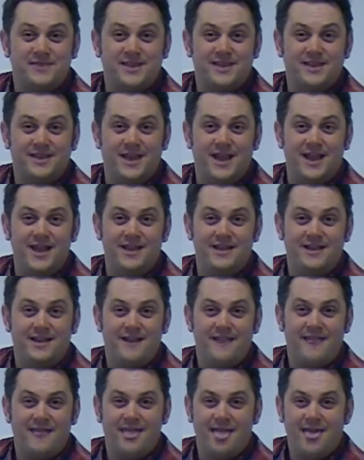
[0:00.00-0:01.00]
Yeah?
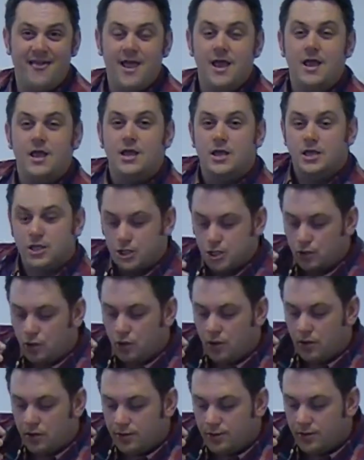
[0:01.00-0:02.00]

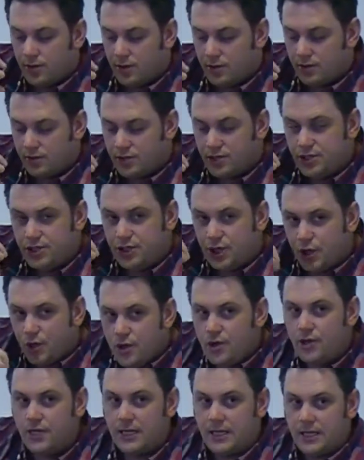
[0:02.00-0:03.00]
So the
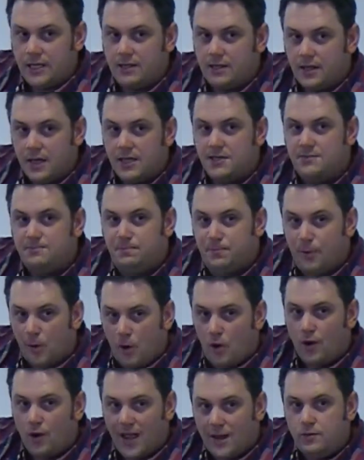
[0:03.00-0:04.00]
journey is
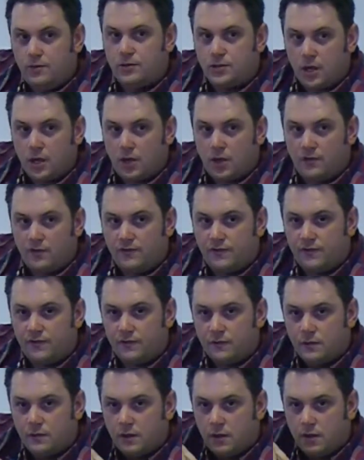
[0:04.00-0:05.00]
born out of
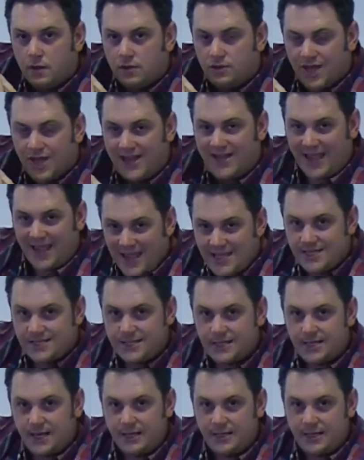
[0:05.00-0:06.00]
that
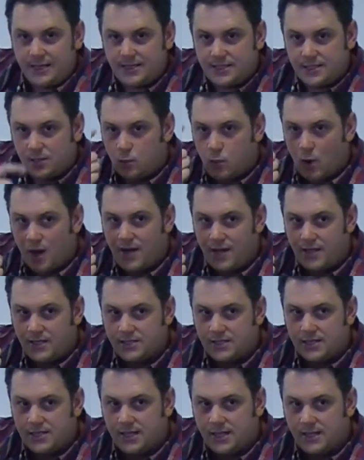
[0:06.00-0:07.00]
incident. It's the one
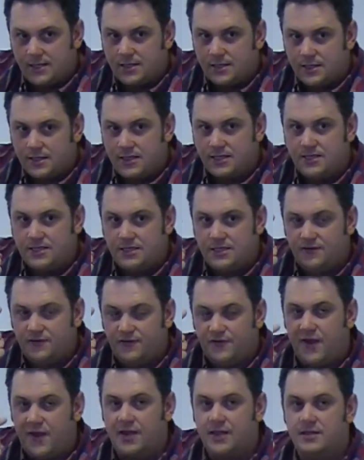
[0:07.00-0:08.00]
incident that
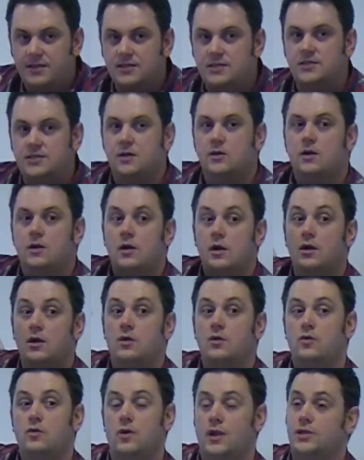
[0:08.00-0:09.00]
defines...
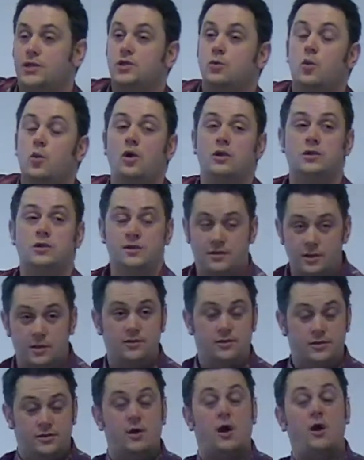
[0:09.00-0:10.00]
Right, so
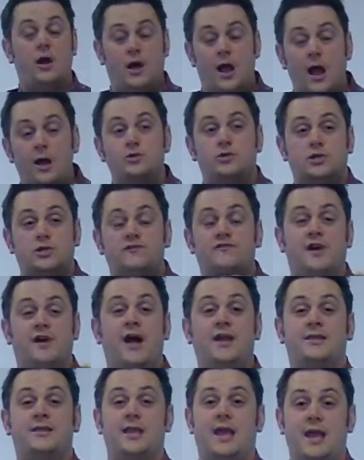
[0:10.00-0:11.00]
out of
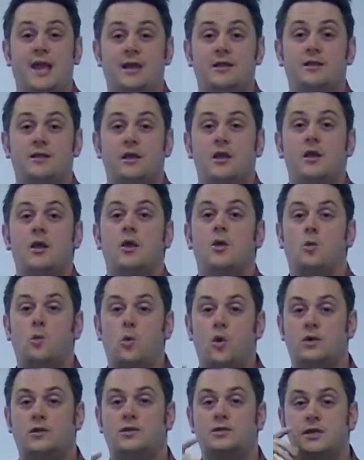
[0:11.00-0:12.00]
that then,
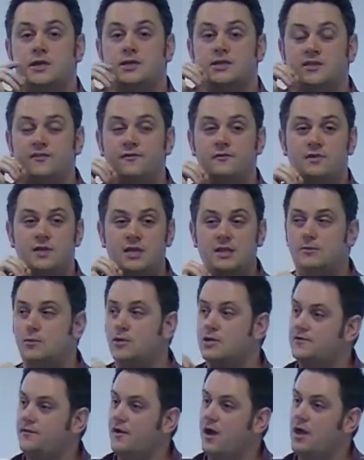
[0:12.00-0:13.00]
what does
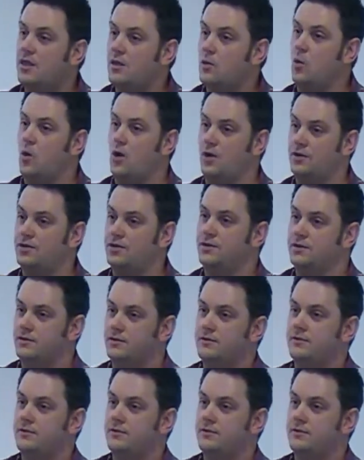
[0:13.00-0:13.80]
Nemo's father want?